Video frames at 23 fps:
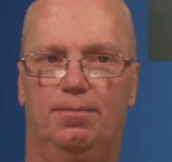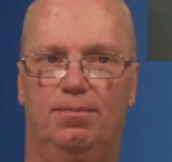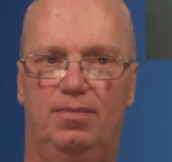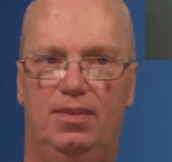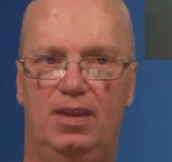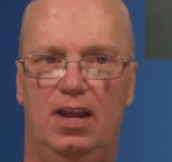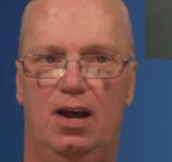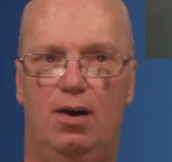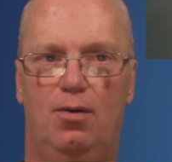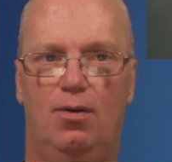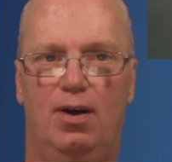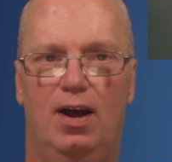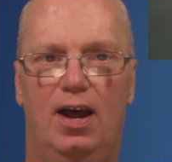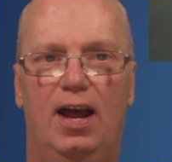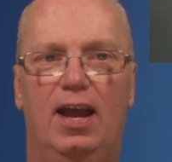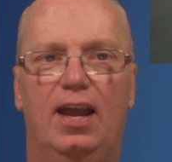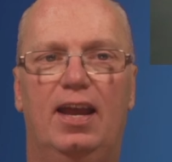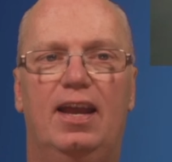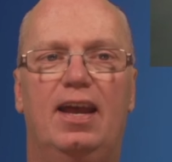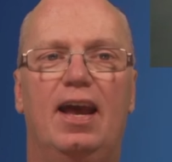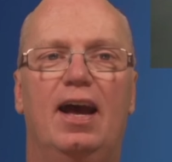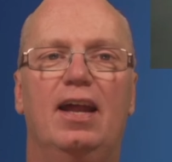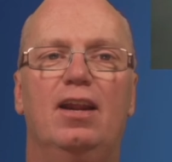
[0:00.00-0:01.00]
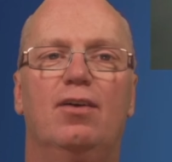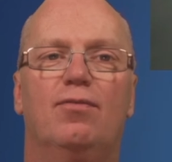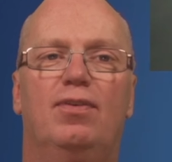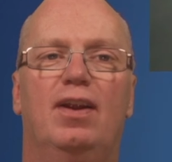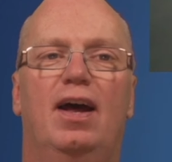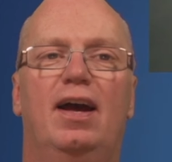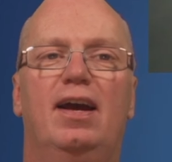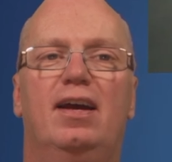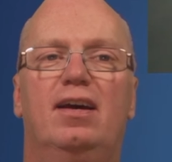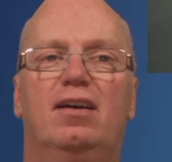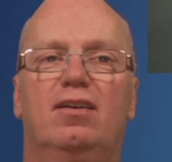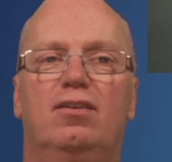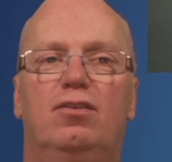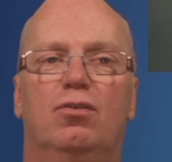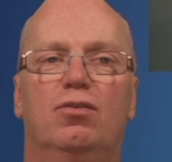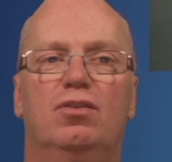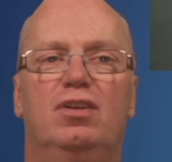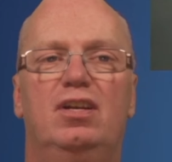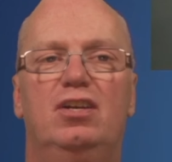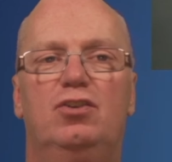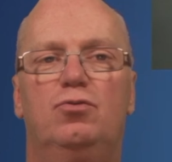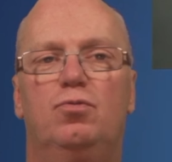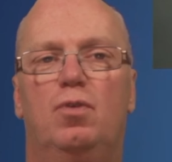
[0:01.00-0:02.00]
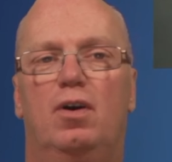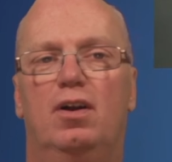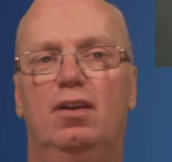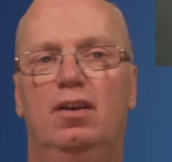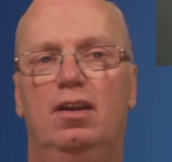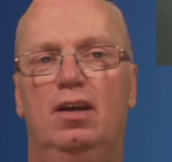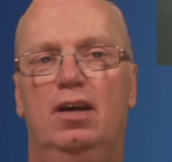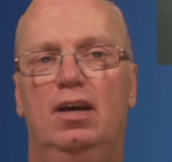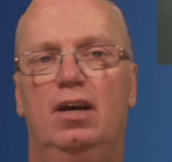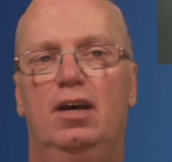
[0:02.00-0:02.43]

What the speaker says: Now, I kind of like it on this one,